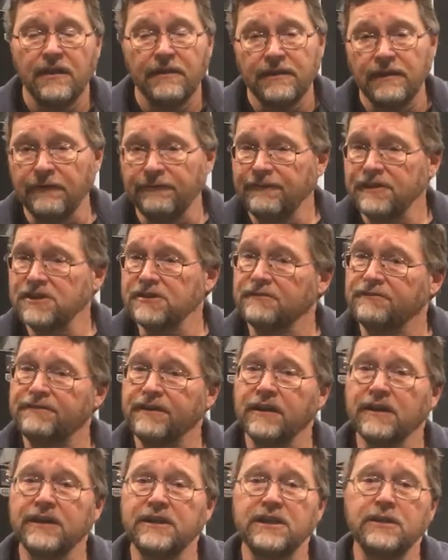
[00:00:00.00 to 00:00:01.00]
They're fishing
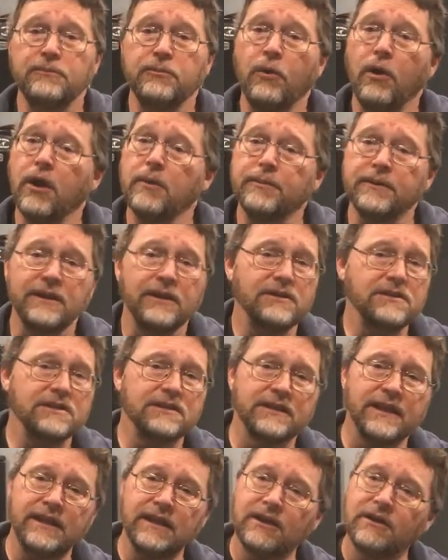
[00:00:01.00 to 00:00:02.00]
fairly deep water, but they're
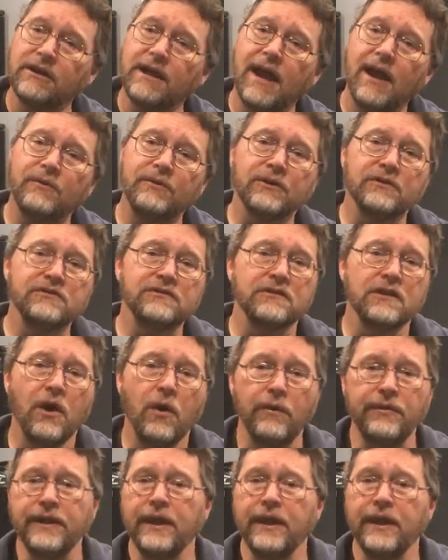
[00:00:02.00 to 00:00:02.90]
just letting it go down real slow,